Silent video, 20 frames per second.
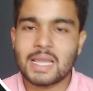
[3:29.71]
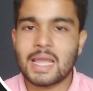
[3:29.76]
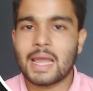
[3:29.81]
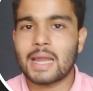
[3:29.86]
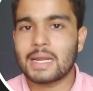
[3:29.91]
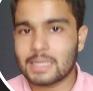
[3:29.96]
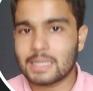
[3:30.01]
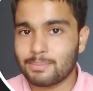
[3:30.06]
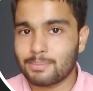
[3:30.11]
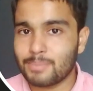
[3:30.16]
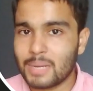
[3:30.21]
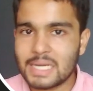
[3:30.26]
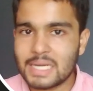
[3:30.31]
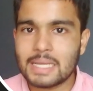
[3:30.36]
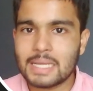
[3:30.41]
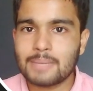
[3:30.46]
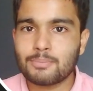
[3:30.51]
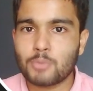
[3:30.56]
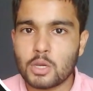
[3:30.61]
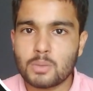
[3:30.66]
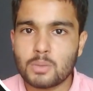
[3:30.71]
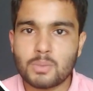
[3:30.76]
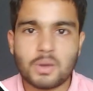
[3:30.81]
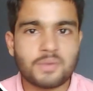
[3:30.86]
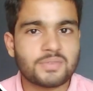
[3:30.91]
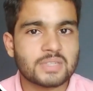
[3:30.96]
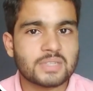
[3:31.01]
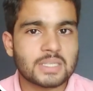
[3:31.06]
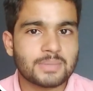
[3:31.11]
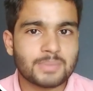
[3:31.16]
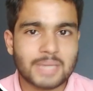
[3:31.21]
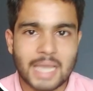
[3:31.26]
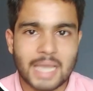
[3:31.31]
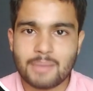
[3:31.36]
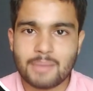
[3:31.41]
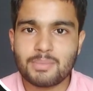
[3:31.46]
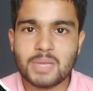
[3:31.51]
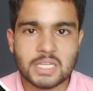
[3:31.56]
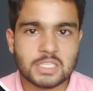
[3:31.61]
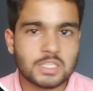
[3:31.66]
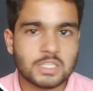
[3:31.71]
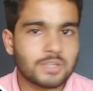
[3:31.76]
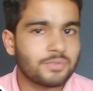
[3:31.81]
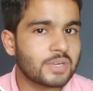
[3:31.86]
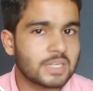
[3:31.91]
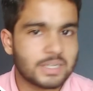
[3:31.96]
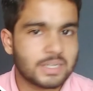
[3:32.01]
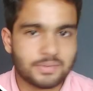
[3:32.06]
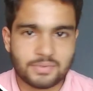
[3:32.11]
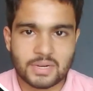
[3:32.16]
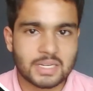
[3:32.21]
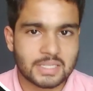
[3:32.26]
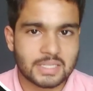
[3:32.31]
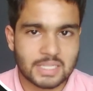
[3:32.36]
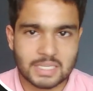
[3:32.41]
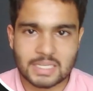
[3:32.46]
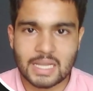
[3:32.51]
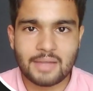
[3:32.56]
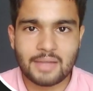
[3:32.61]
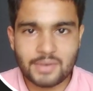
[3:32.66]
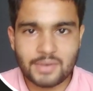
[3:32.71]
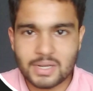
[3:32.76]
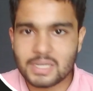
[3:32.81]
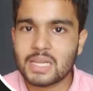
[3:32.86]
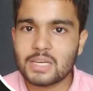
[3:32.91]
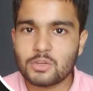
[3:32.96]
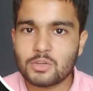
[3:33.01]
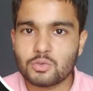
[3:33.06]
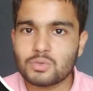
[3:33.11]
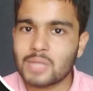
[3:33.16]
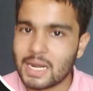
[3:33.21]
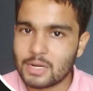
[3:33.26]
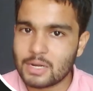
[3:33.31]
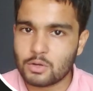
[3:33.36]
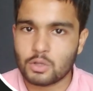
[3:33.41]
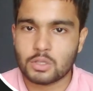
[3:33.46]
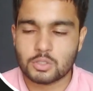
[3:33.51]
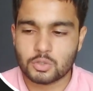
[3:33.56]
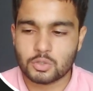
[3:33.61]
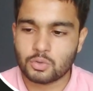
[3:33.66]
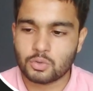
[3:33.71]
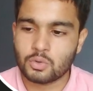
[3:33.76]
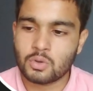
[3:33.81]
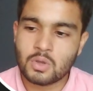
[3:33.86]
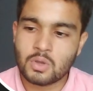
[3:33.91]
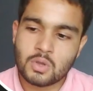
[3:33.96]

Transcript: and compile time polymorphism can be achieved with different thing. I will tell you that also.